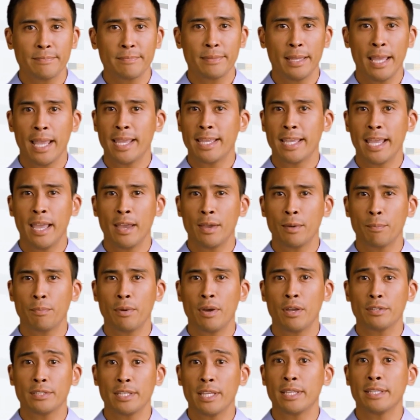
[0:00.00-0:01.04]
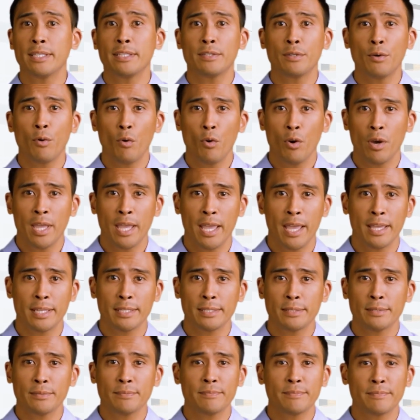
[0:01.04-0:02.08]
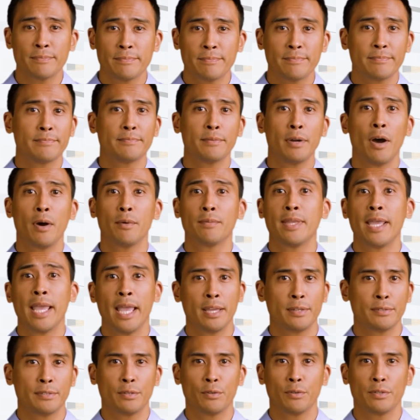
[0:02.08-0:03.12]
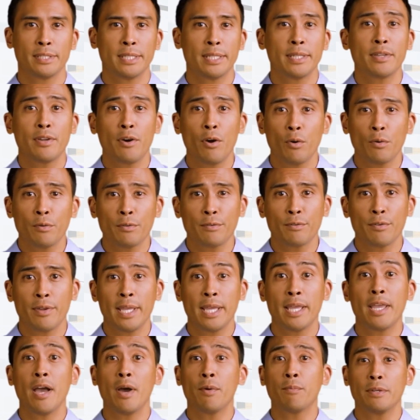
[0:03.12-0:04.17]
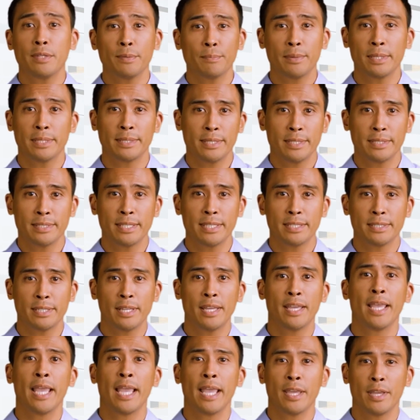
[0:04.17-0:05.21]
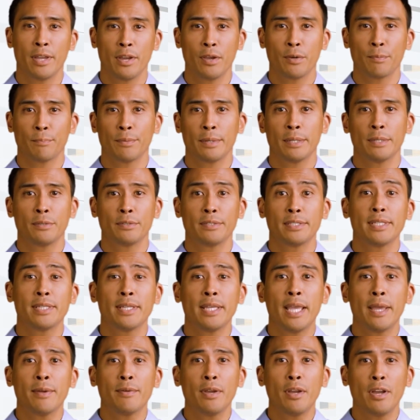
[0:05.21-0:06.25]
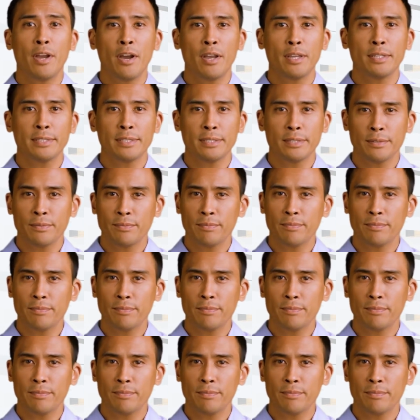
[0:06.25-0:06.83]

and how the project is organized. Common outsourcing goals for e-commerce businesses include reducing labor costs,